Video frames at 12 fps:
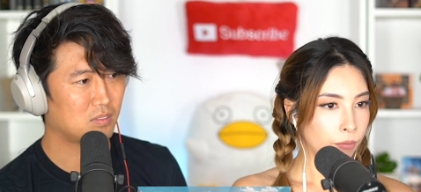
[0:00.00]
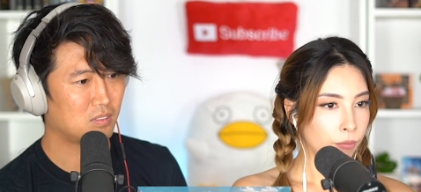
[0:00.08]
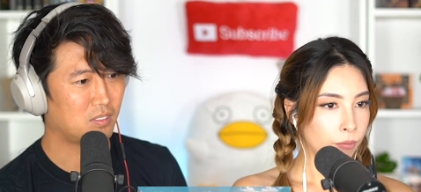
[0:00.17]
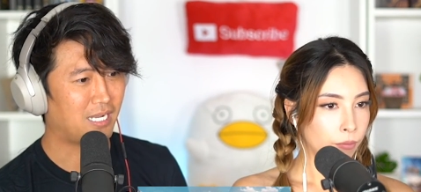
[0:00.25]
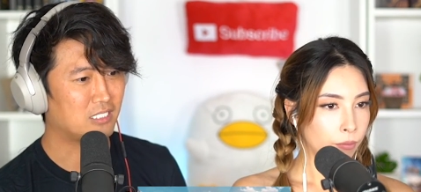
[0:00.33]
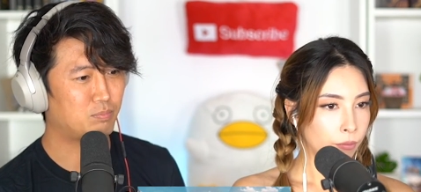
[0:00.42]

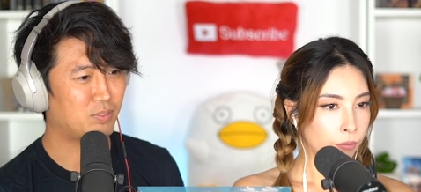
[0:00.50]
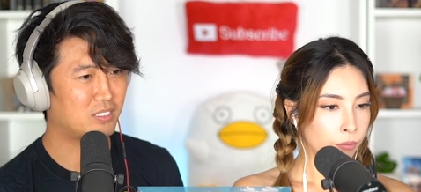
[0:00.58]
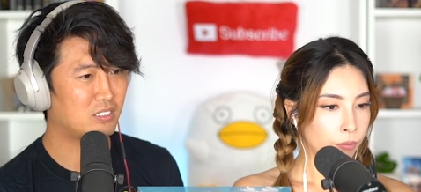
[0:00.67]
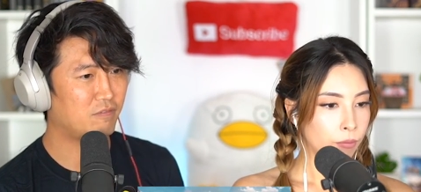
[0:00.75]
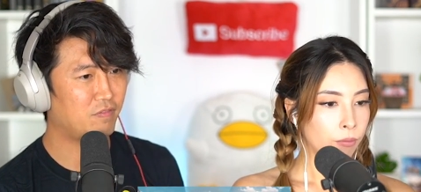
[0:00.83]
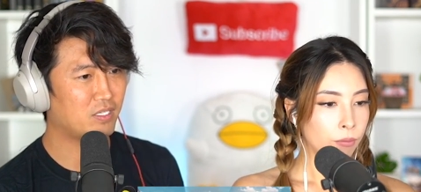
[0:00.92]
Speaker 1: Yeah,
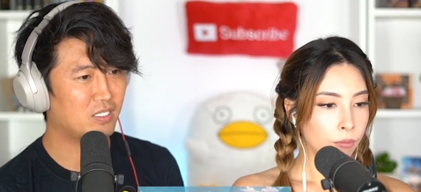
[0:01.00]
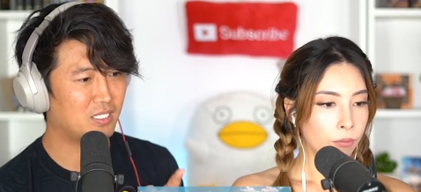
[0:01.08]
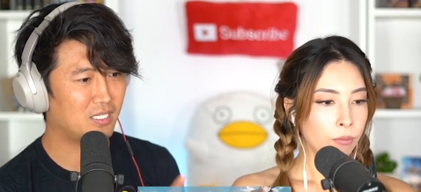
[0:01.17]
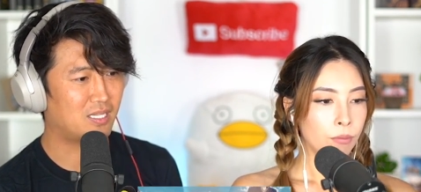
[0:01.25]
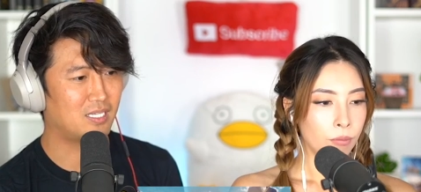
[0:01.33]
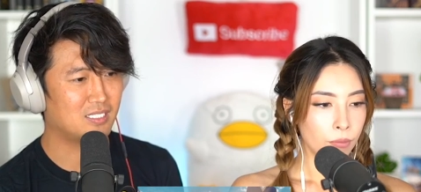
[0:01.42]
specifically
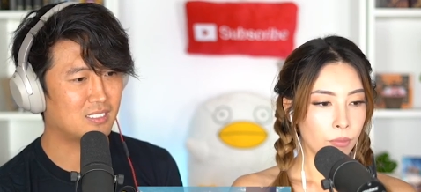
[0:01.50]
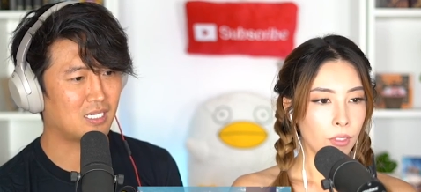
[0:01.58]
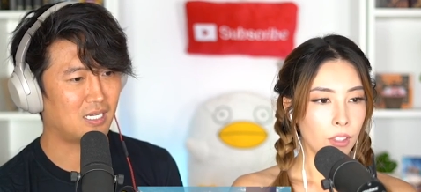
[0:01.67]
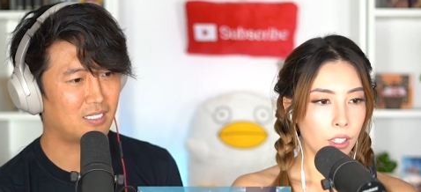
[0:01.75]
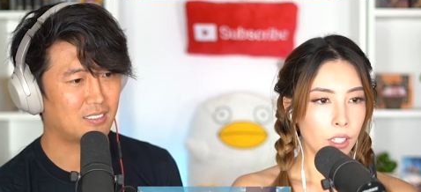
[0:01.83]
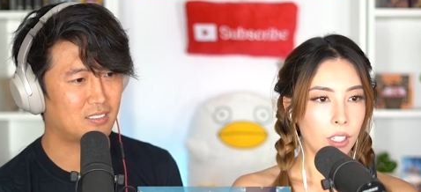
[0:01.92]
these
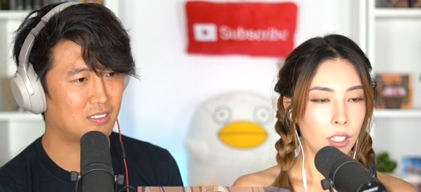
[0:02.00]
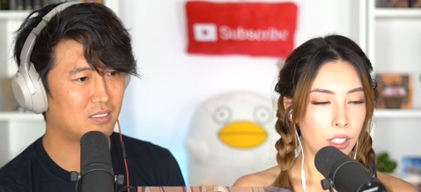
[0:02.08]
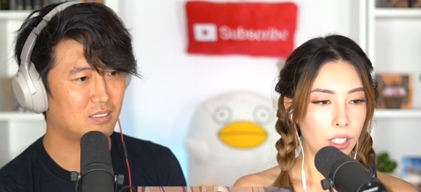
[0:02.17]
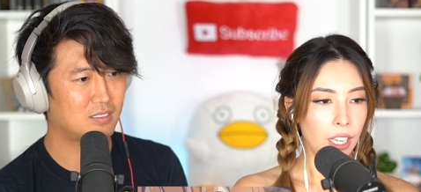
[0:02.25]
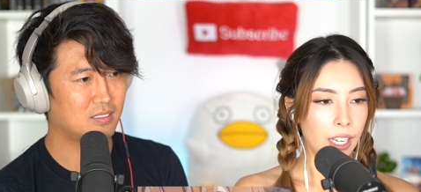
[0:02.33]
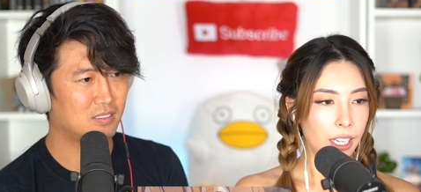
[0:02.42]
guys.
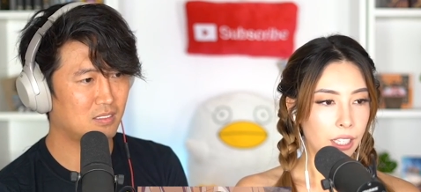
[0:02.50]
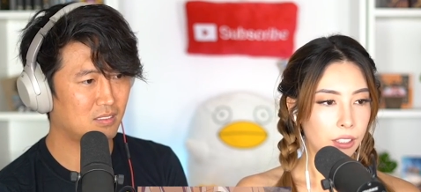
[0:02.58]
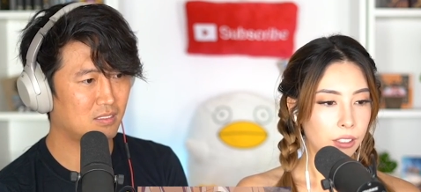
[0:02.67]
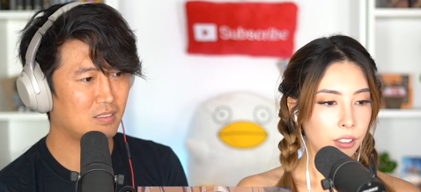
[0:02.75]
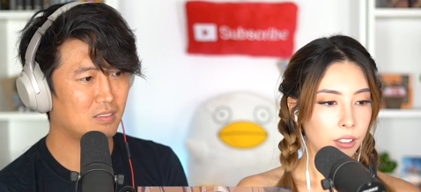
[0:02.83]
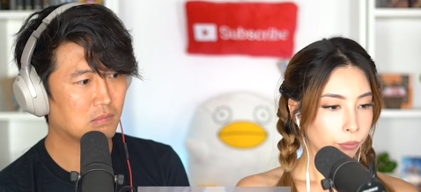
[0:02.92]
Speaker 2: Yes.